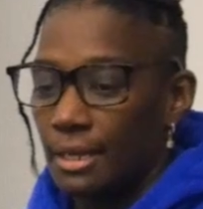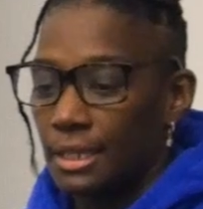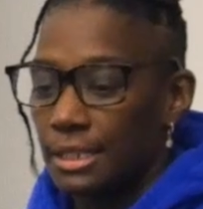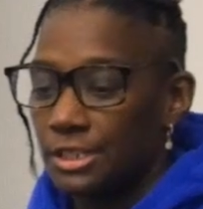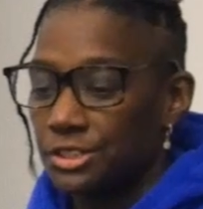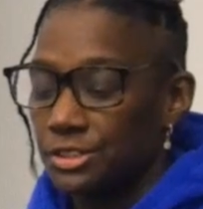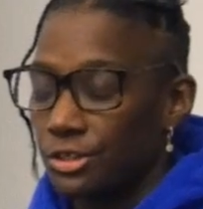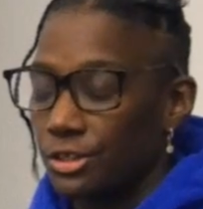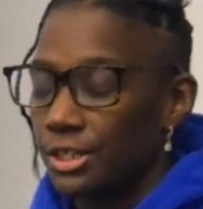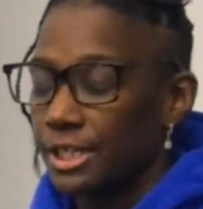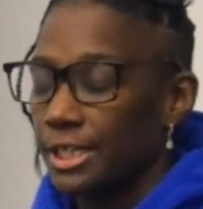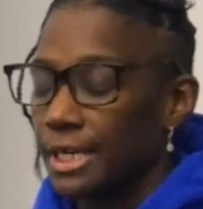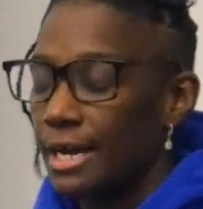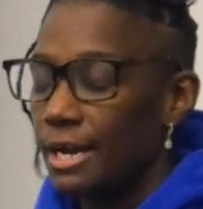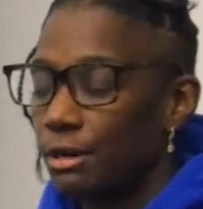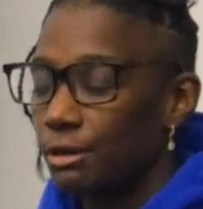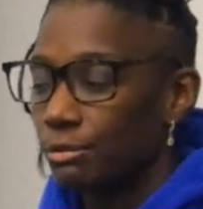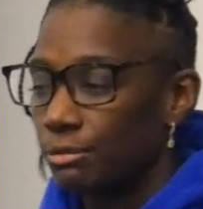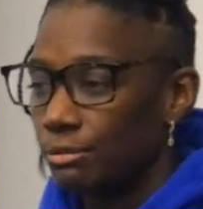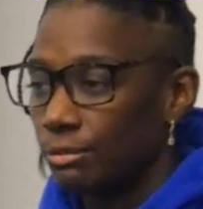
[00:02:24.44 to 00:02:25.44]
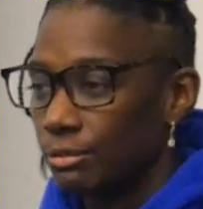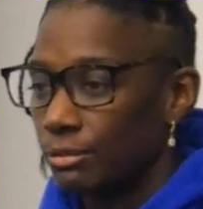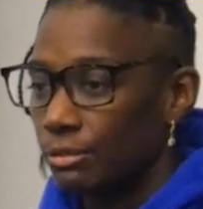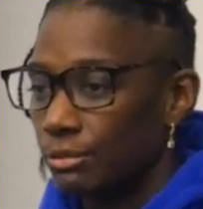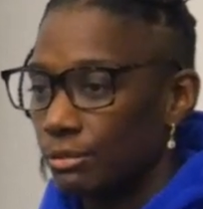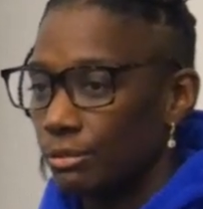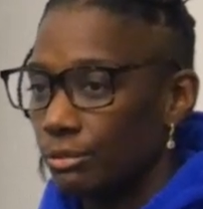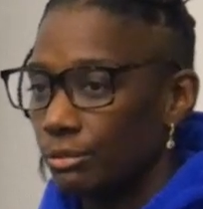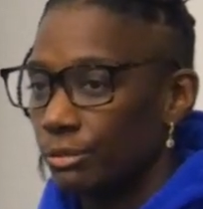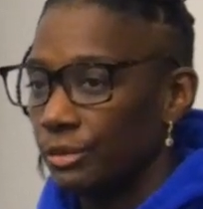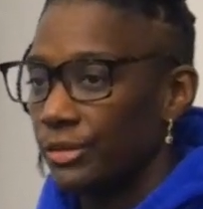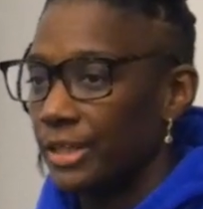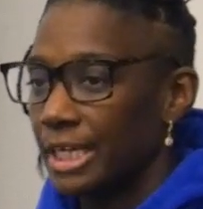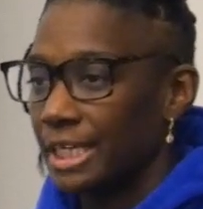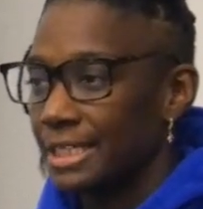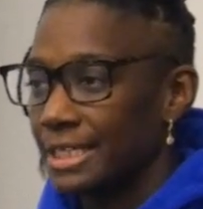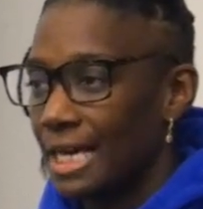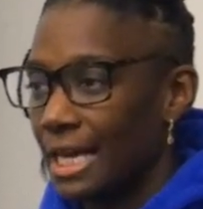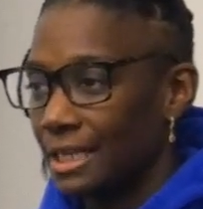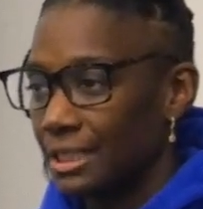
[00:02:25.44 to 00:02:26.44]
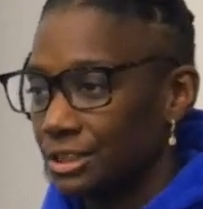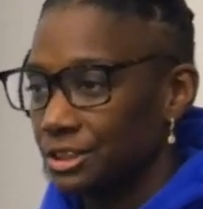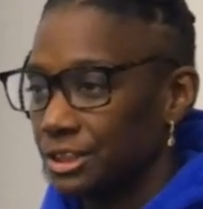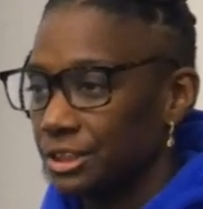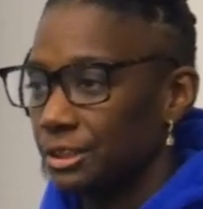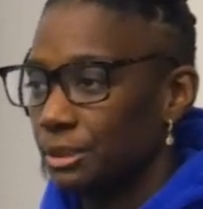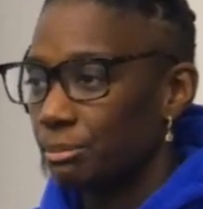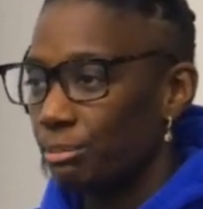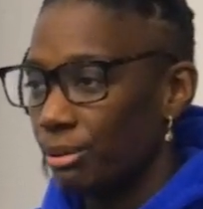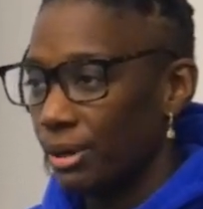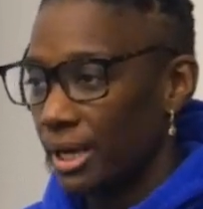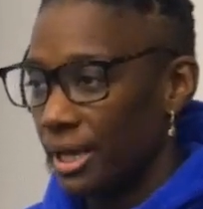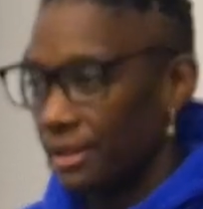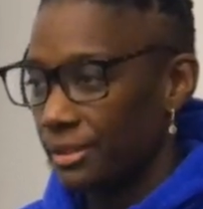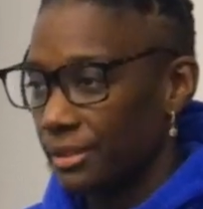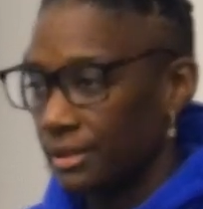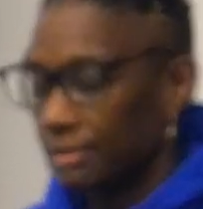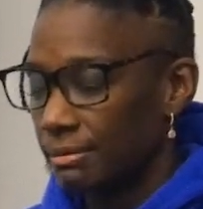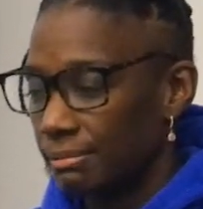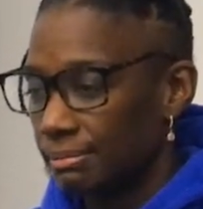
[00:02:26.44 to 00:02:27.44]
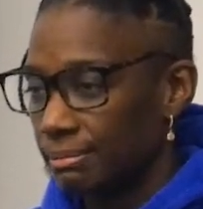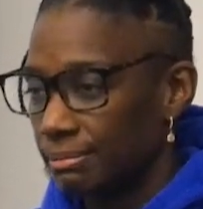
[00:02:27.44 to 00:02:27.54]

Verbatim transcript: It started out with acknowledging the breath.